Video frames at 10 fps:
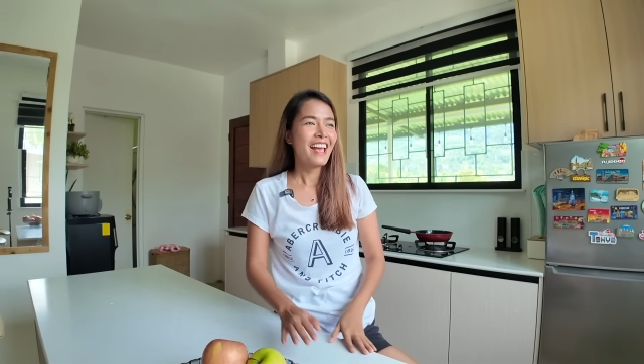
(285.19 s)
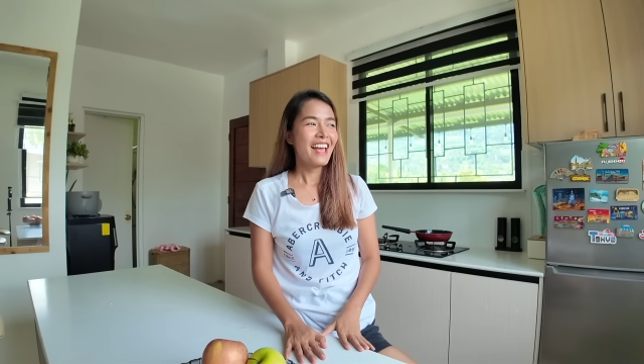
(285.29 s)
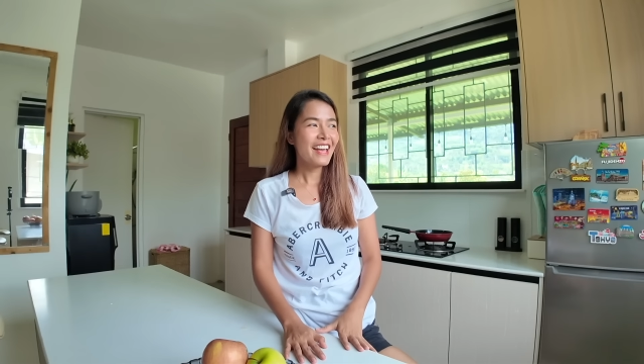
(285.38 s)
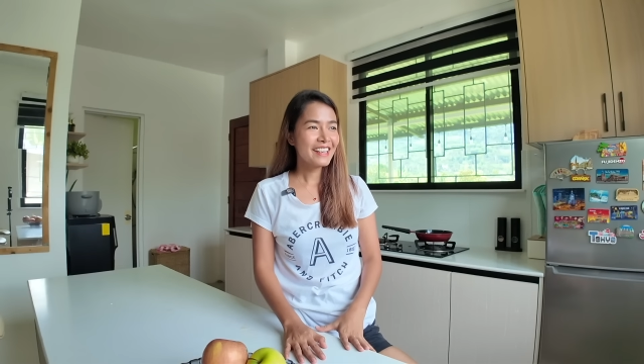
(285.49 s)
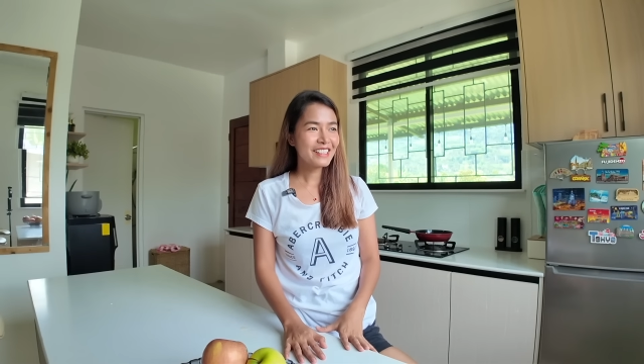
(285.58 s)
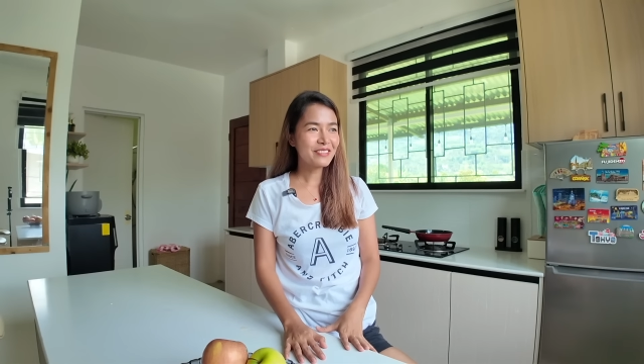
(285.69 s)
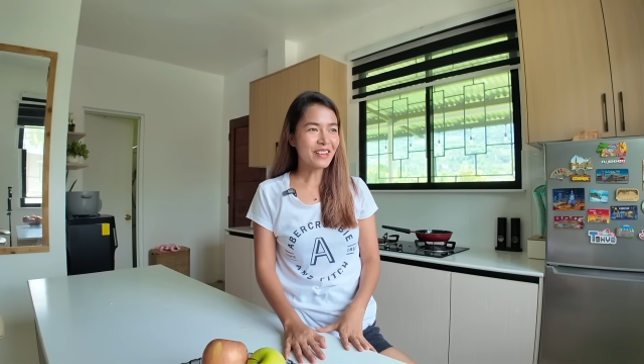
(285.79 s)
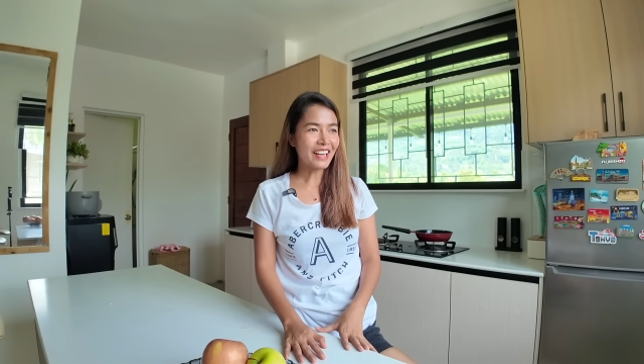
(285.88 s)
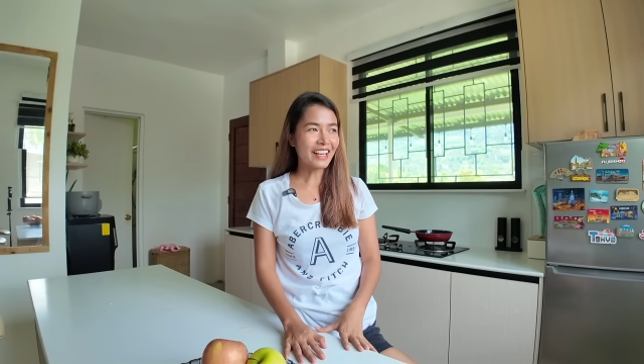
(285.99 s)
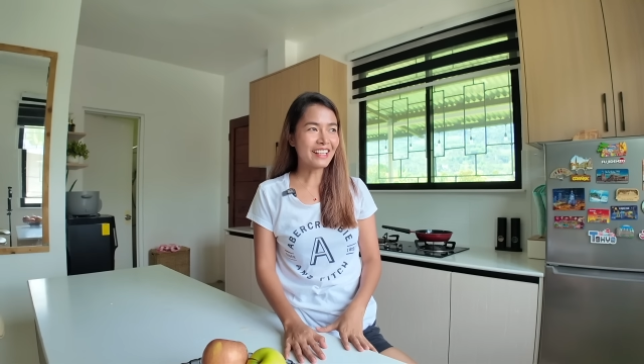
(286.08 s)

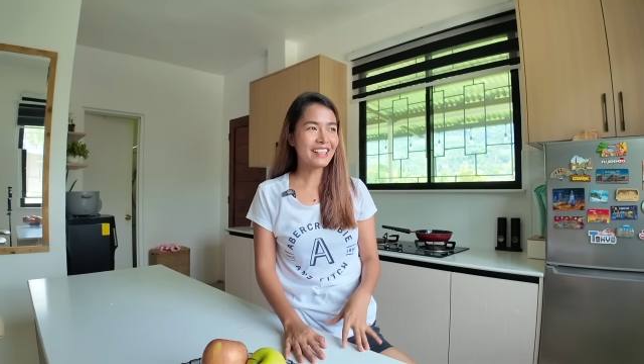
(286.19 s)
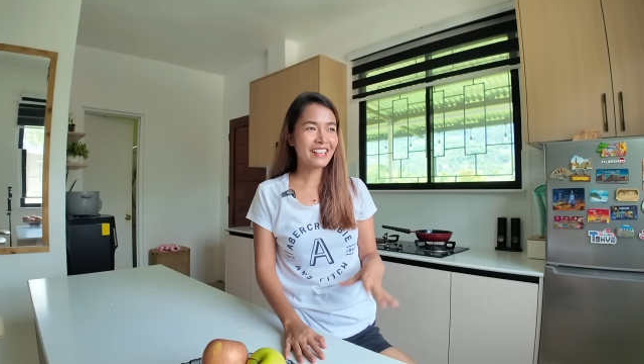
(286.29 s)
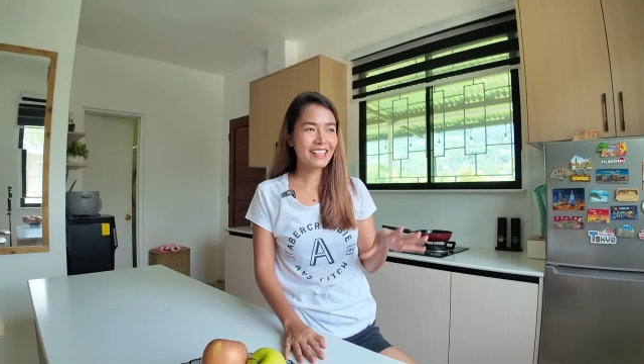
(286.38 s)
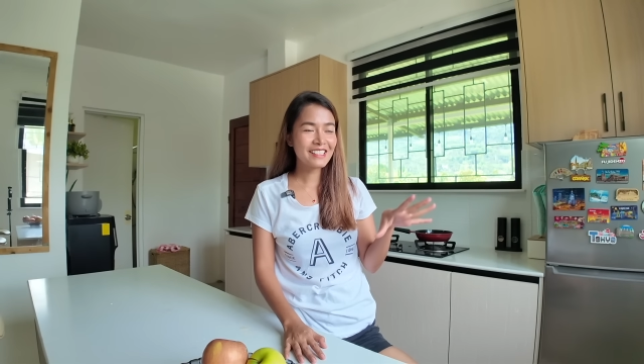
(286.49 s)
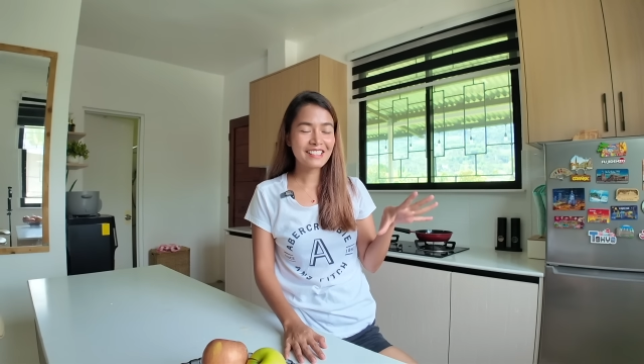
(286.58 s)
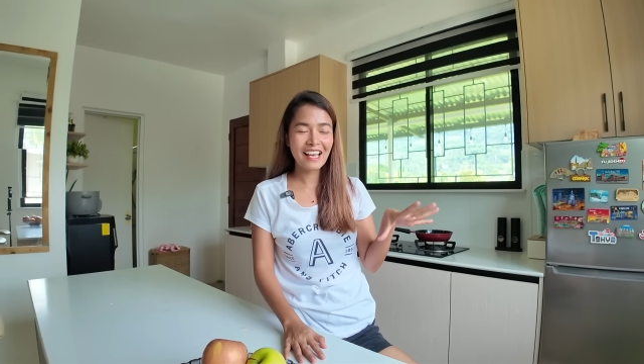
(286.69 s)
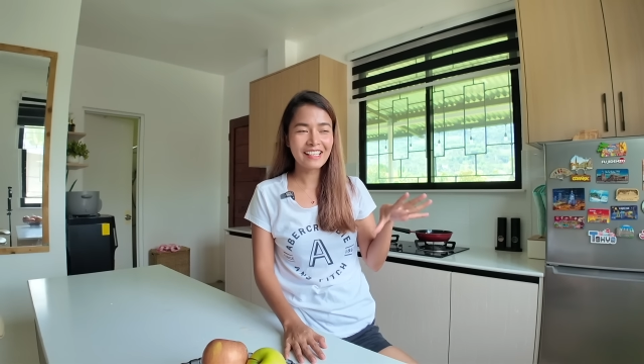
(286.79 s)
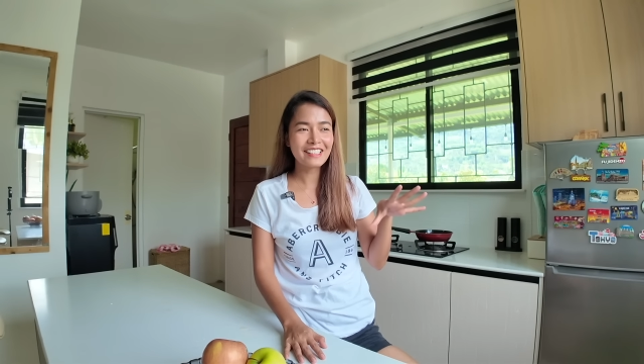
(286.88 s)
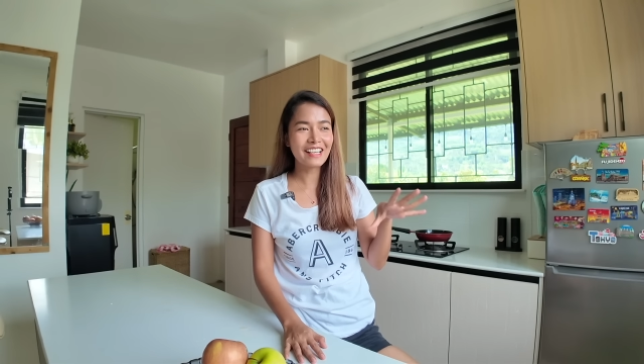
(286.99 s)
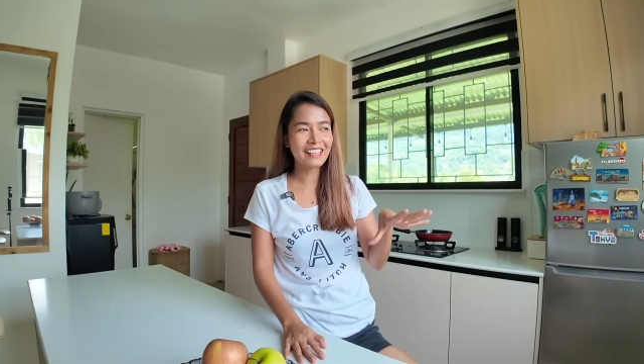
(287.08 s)
Anyway, it is yet
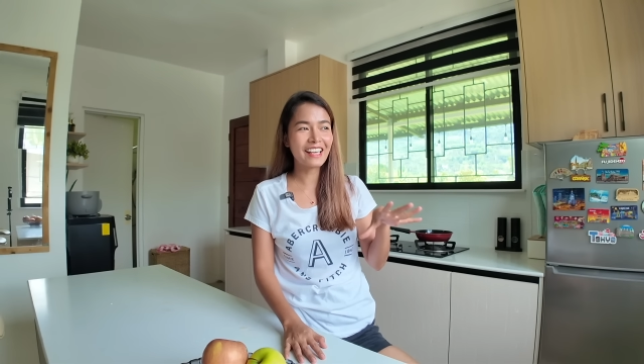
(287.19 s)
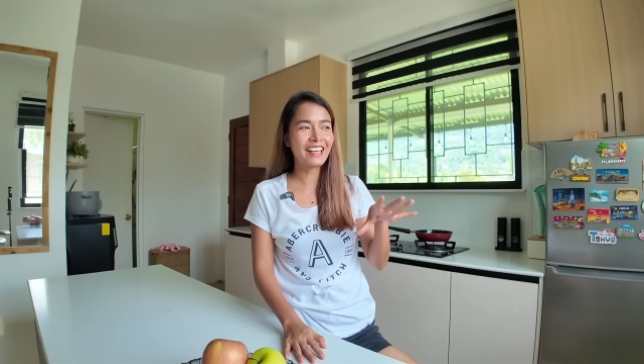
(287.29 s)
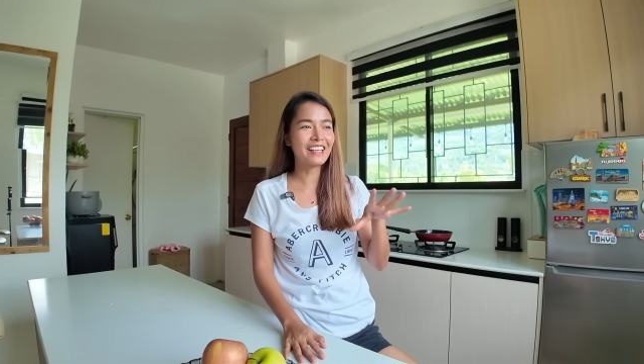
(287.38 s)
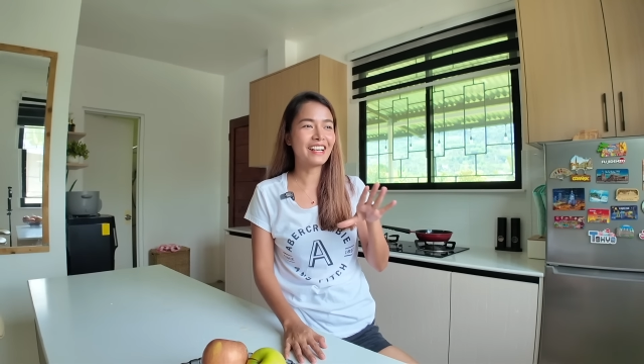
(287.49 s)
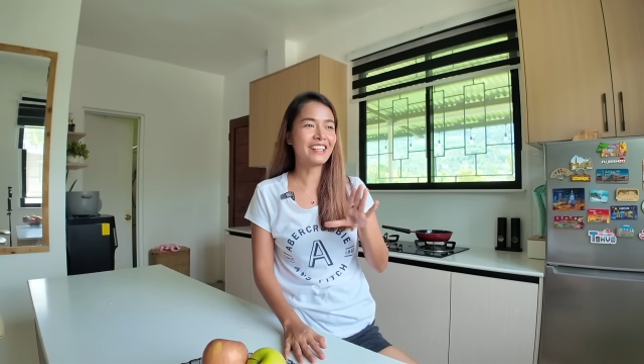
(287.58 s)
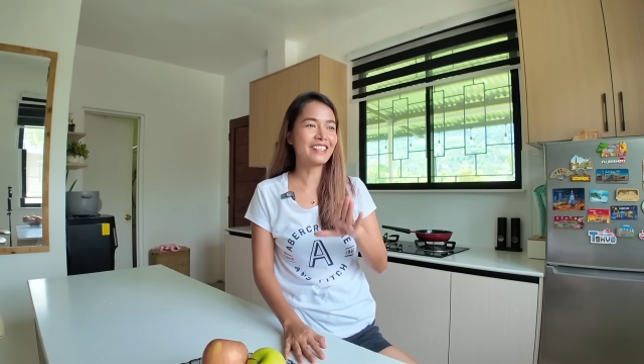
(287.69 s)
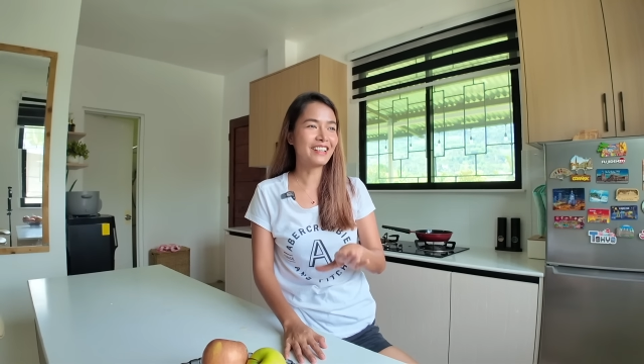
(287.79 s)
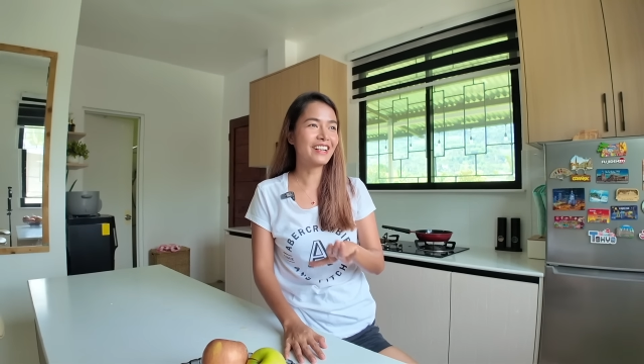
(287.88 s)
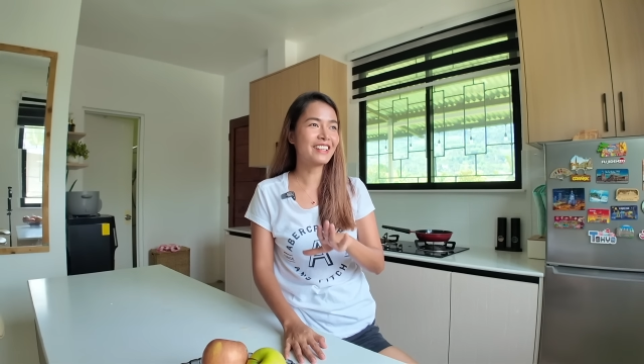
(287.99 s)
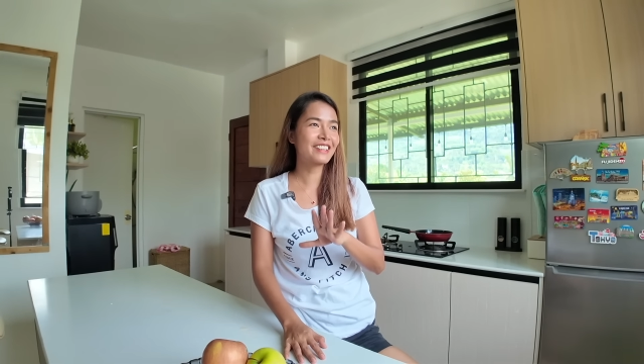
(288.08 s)
again
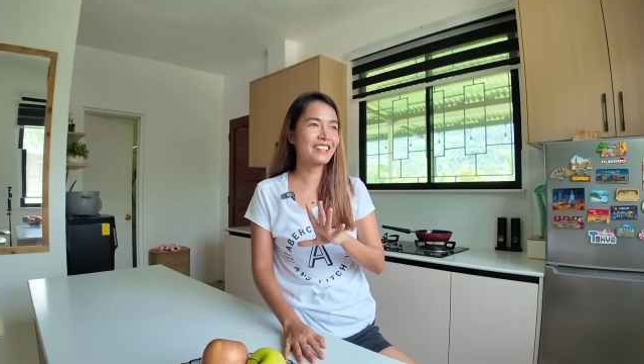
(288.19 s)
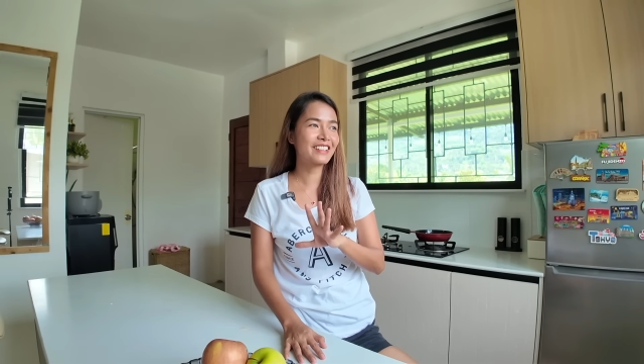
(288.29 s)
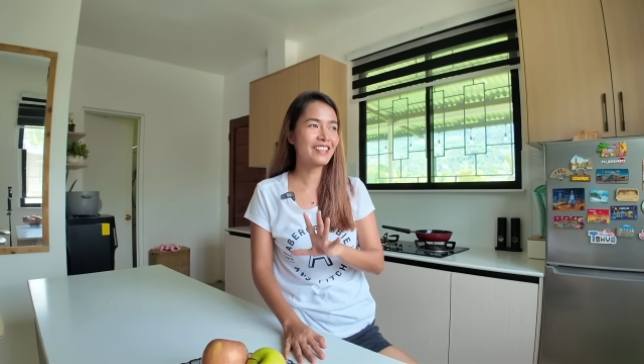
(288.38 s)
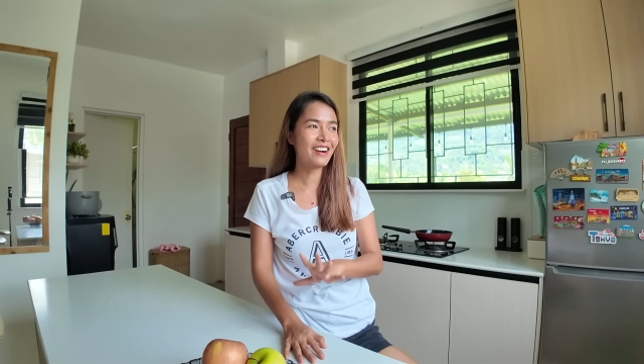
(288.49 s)
another